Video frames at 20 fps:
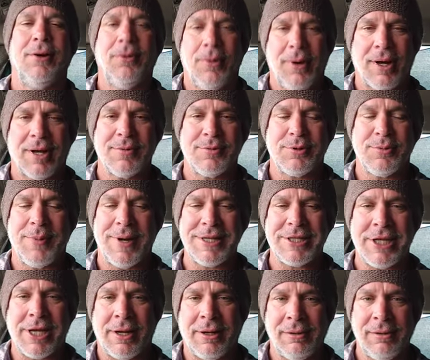Welcome to my
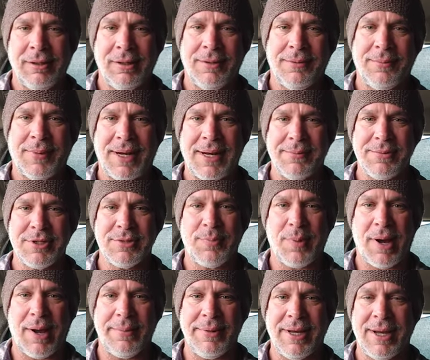channel. My name is
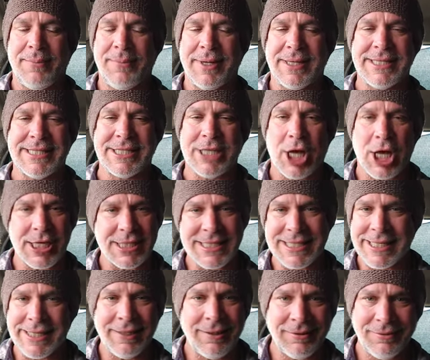Bobby. I'm
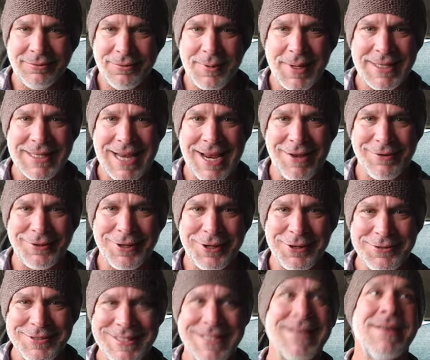exhausted from the
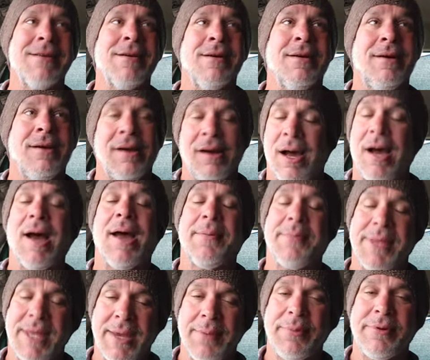downloads. I
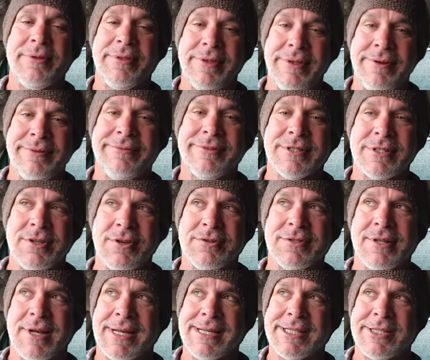am the emperor of the universe though,
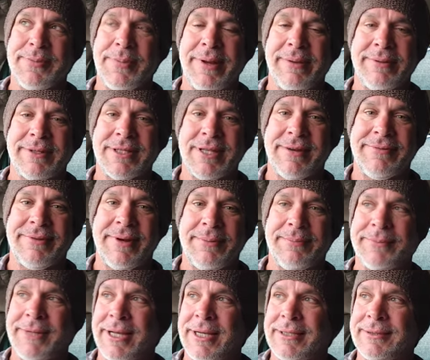so I should be able to tough up,
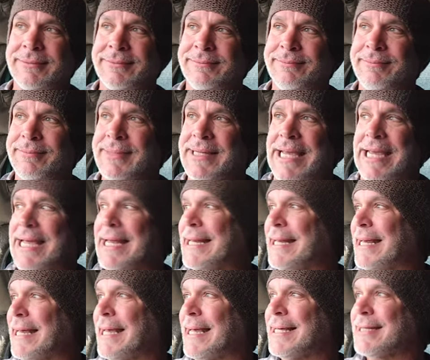yeah.
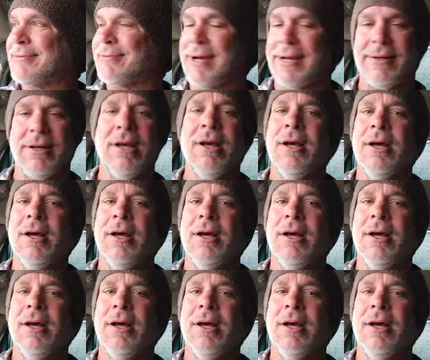Candy ass, right?